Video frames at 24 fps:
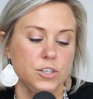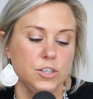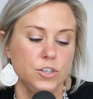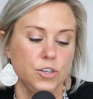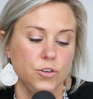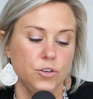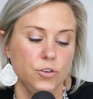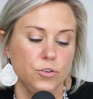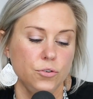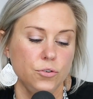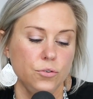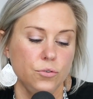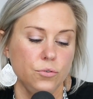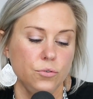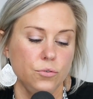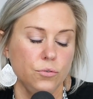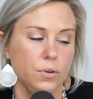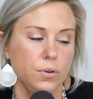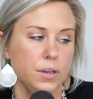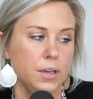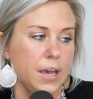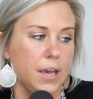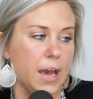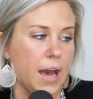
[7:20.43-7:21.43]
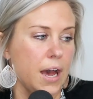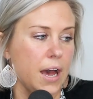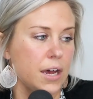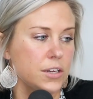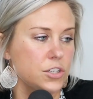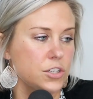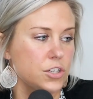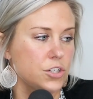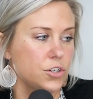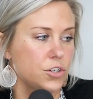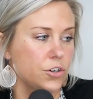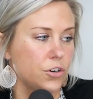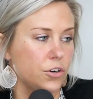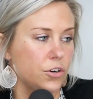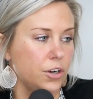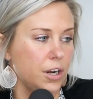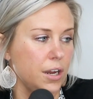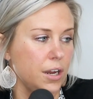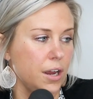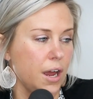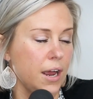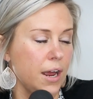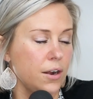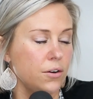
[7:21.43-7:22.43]
to get a
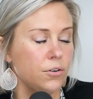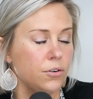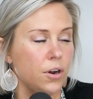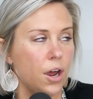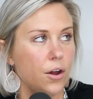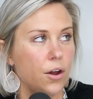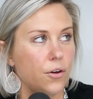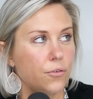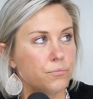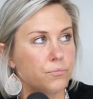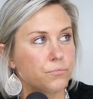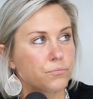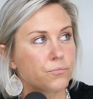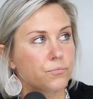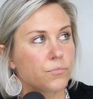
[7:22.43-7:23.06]
certain, I don't know.